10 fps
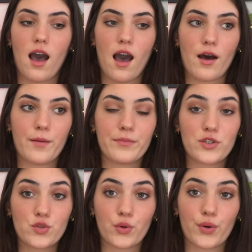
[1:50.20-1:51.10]
um,
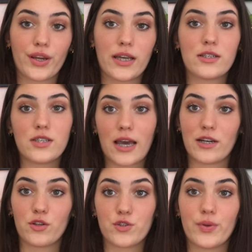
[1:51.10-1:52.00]
story and just
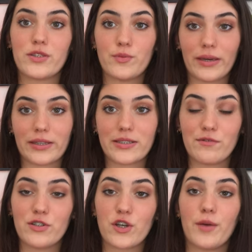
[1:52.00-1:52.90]
added onto it to make a
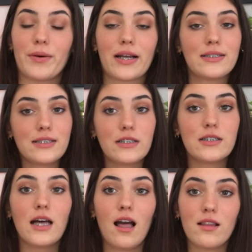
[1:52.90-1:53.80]
TV show. But I
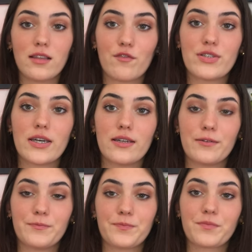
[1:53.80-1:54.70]
still loved
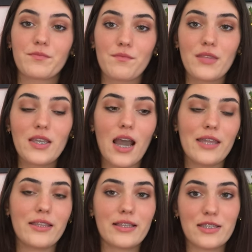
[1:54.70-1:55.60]
it. I
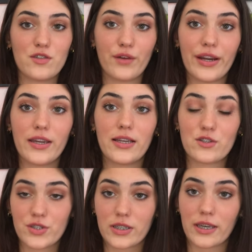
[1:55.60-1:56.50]
think this is a very
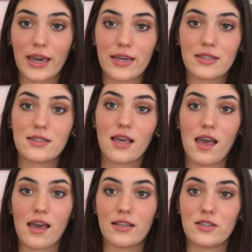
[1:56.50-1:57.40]
interesting case
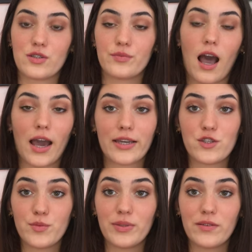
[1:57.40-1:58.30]
and I
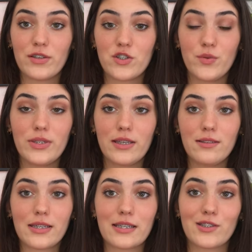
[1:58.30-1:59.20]
do believe that she was
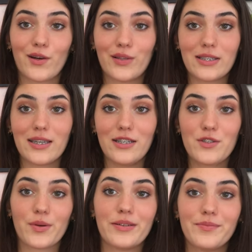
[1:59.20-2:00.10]
guilty, so let's get
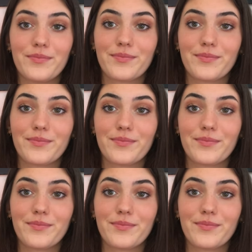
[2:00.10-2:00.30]
into it.